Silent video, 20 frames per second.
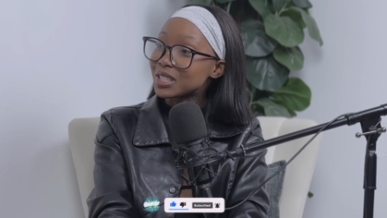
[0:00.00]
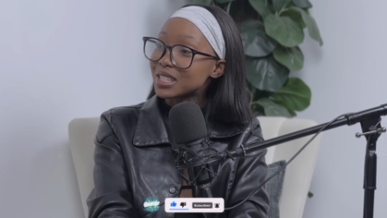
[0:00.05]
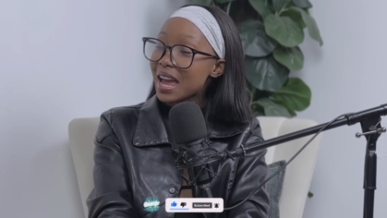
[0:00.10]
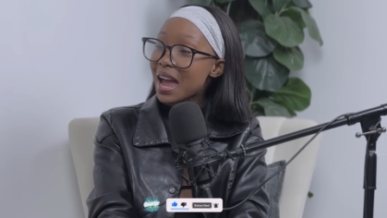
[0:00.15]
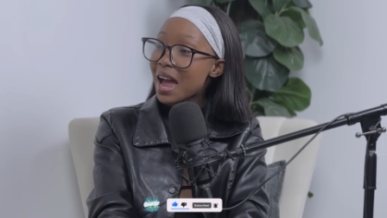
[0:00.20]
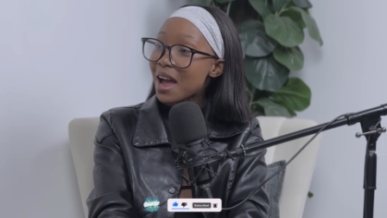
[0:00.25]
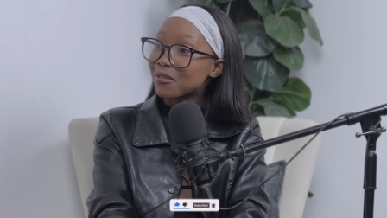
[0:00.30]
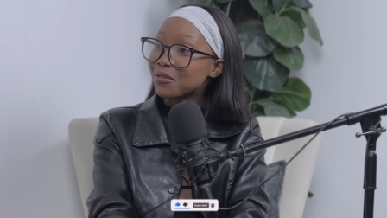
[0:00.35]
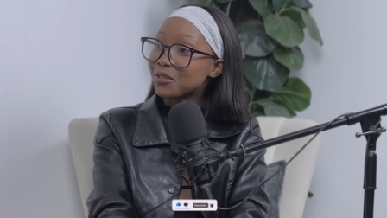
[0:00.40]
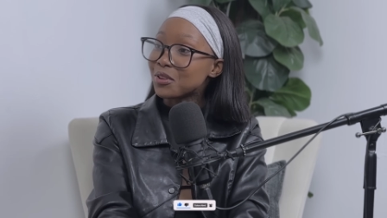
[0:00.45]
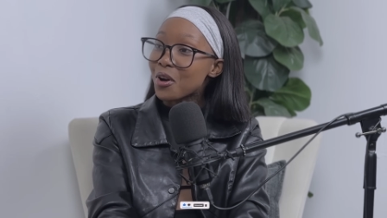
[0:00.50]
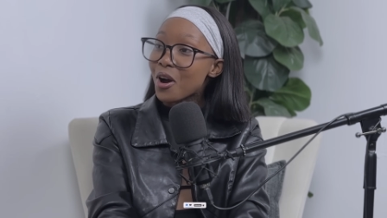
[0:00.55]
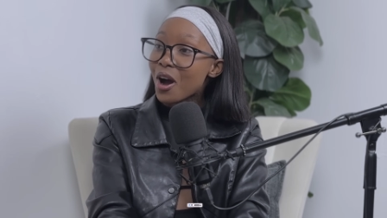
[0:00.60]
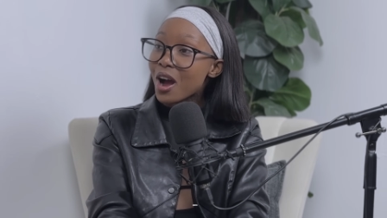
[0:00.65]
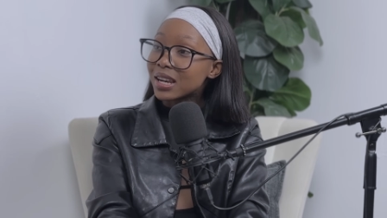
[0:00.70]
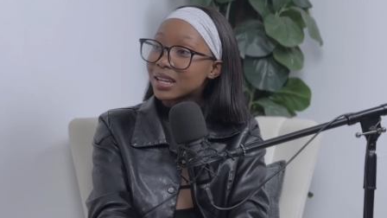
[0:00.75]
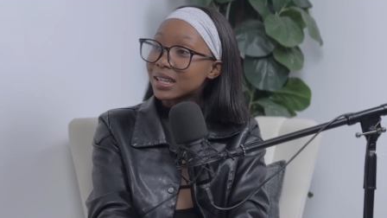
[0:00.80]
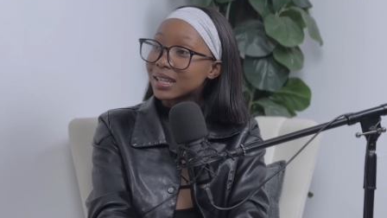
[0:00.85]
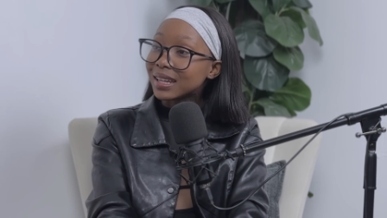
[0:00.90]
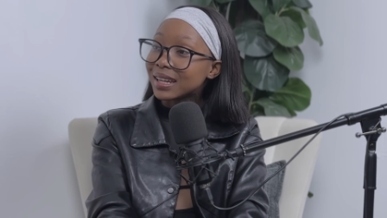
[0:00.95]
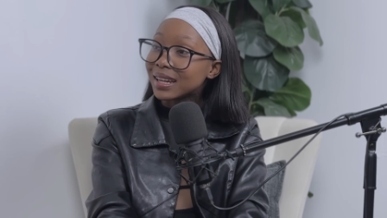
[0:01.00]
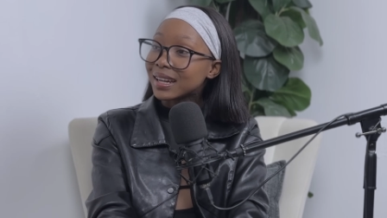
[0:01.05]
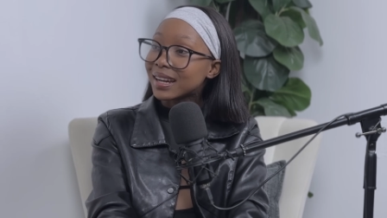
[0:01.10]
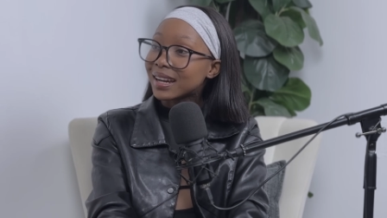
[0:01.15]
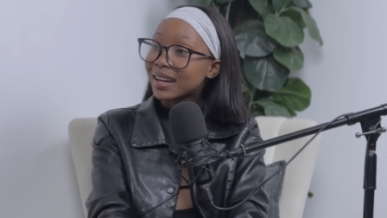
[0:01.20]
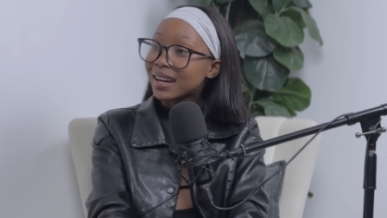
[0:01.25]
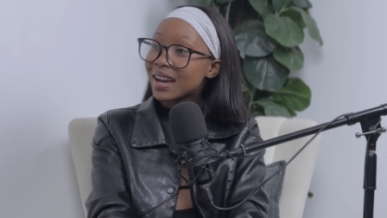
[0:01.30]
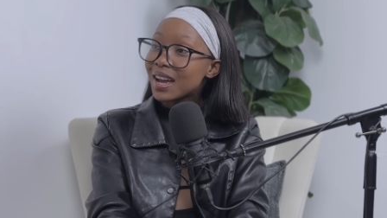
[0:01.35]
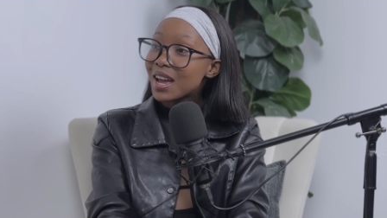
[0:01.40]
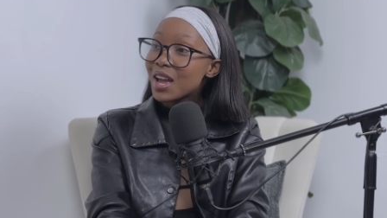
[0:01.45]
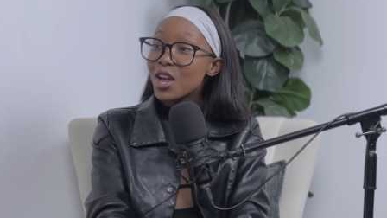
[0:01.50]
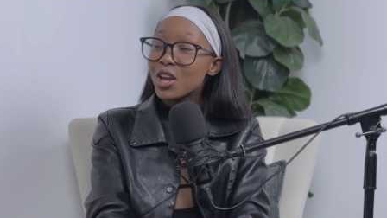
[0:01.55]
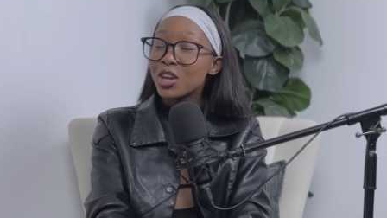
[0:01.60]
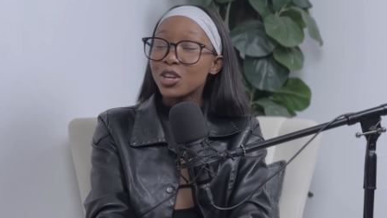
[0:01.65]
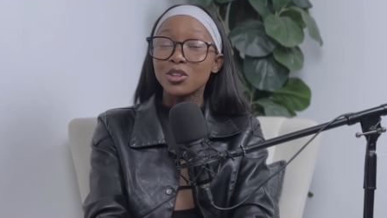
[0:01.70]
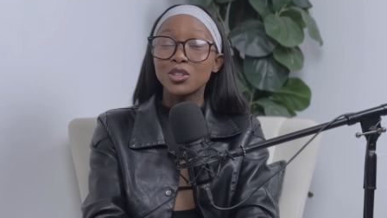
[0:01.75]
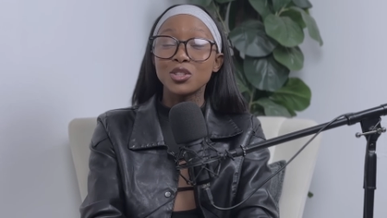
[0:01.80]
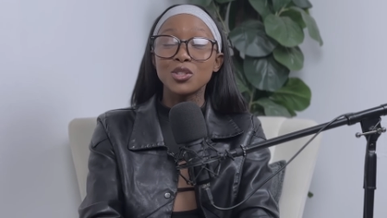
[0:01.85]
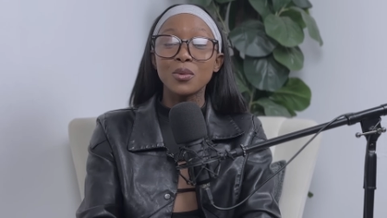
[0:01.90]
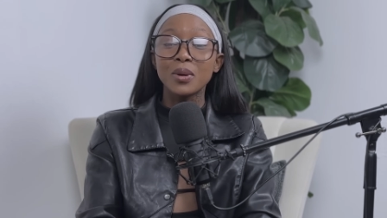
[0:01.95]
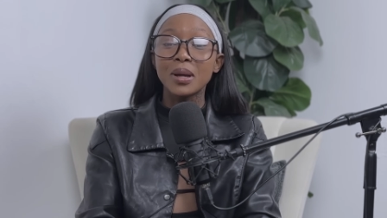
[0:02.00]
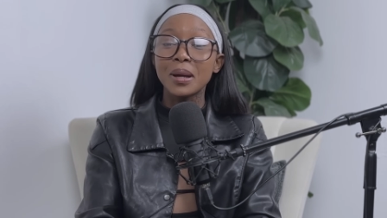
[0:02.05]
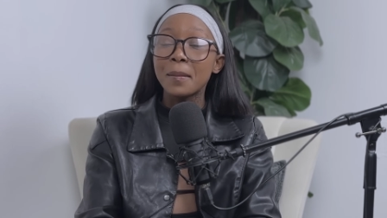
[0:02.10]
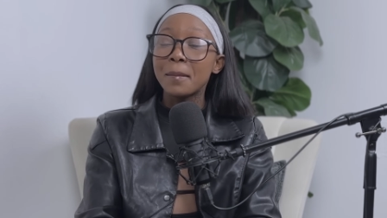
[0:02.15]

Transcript: to have you, you on here. Me. You're doing